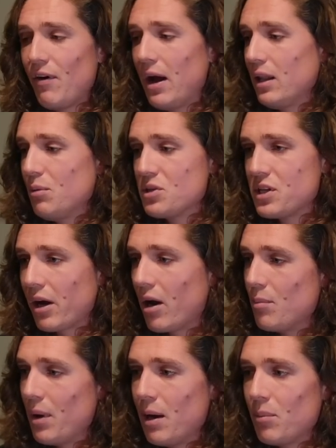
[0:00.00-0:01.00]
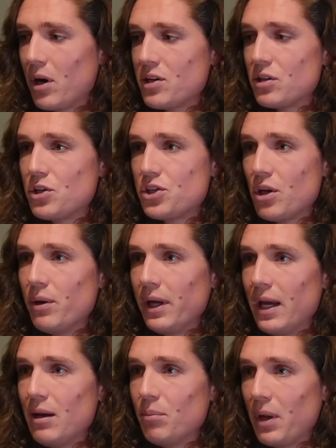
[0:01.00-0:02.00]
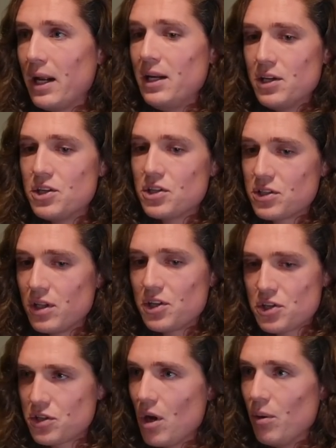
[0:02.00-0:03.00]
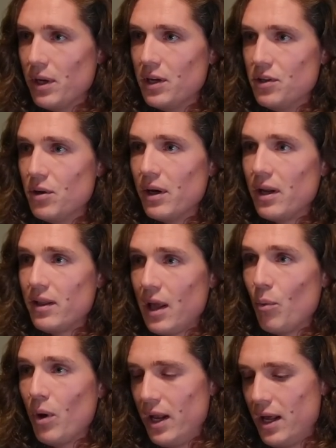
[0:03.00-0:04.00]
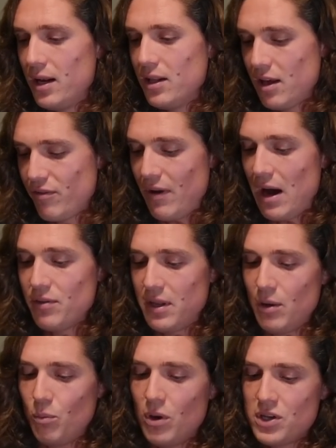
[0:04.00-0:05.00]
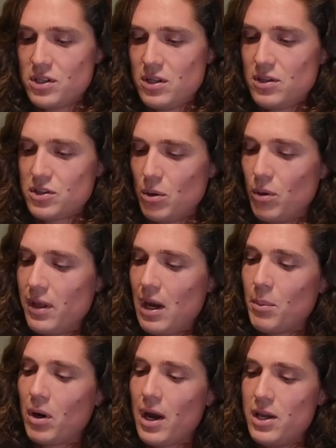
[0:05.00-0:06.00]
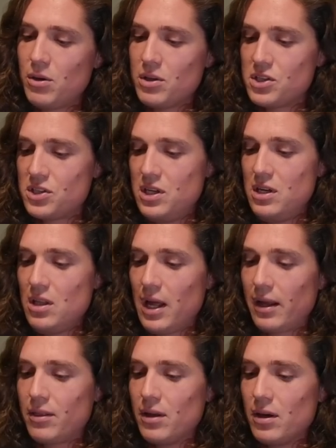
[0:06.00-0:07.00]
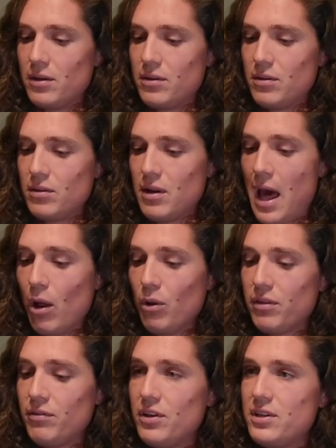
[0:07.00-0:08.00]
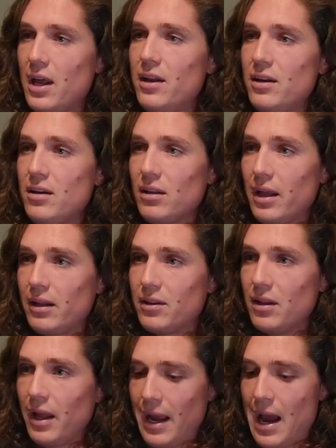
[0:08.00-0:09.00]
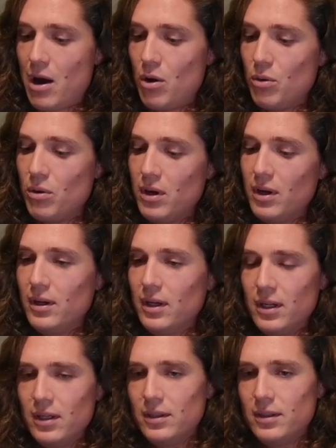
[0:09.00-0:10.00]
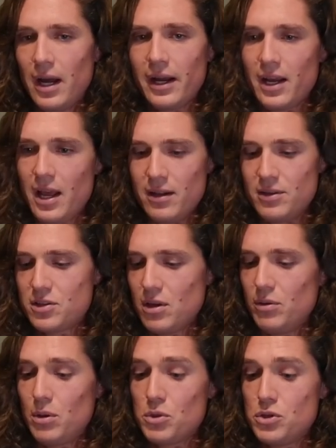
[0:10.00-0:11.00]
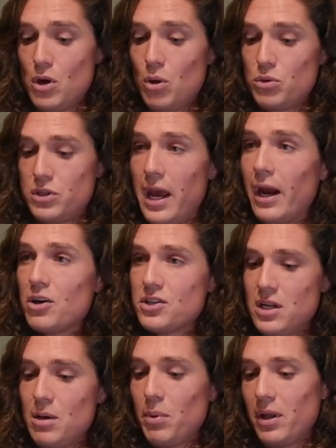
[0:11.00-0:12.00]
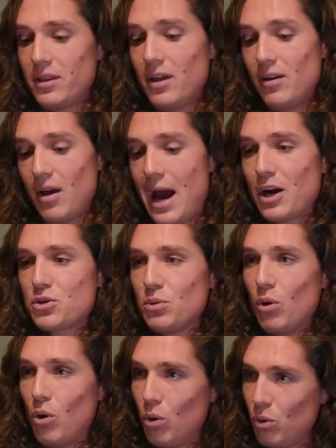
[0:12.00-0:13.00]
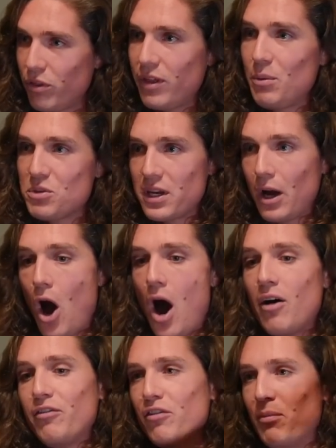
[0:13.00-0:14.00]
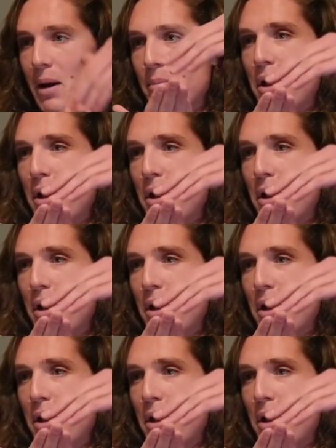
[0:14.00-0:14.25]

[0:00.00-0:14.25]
finally was like, all right, my M R Is aren't showing it, but I need to just let's just go in and do it. And they went in and they found that it wasn't. So on the M R I, you can see like the health of the tendon, like mm. like how. Like, and so there was no tears in it, but the actual whole thing was like off of my